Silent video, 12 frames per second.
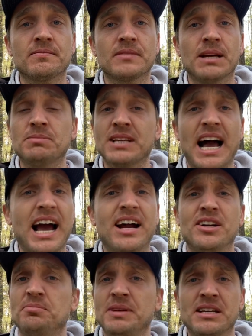I'm
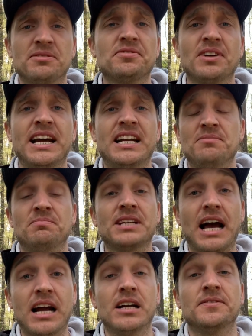tired of being afraid. I'm
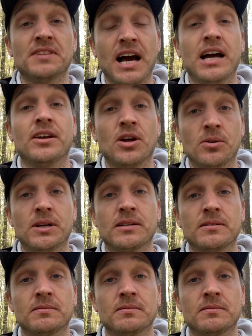tired of not knowing.